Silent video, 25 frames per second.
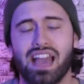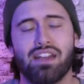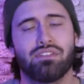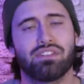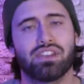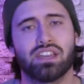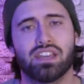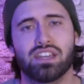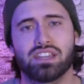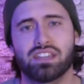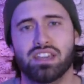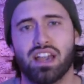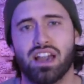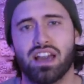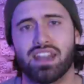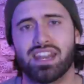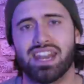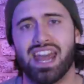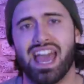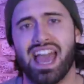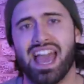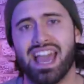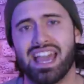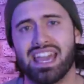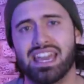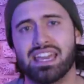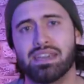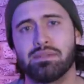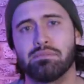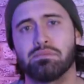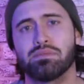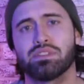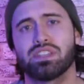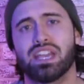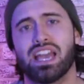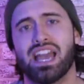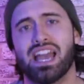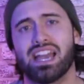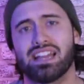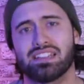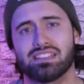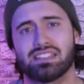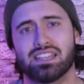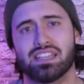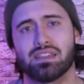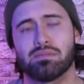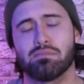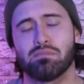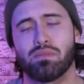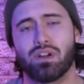having a gun aimed at
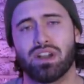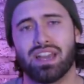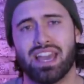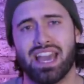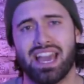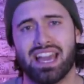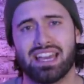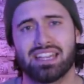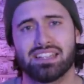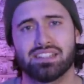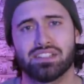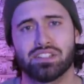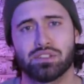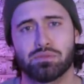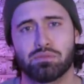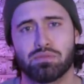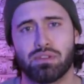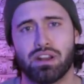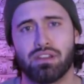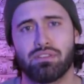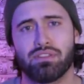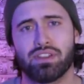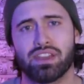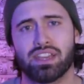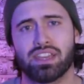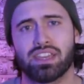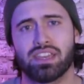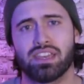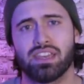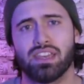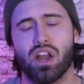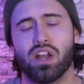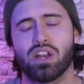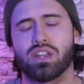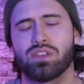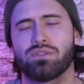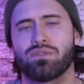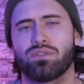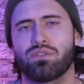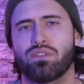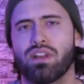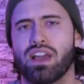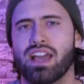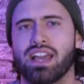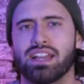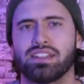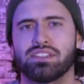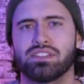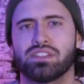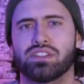him by Anders Breivik, only for
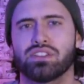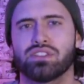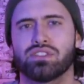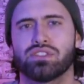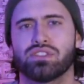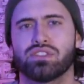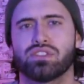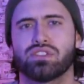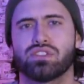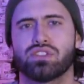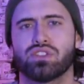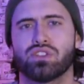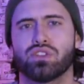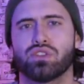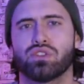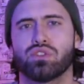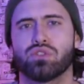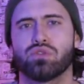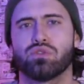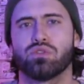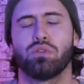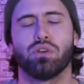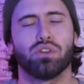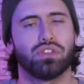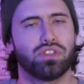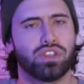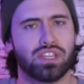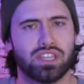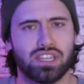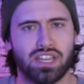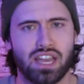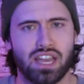Anders to put the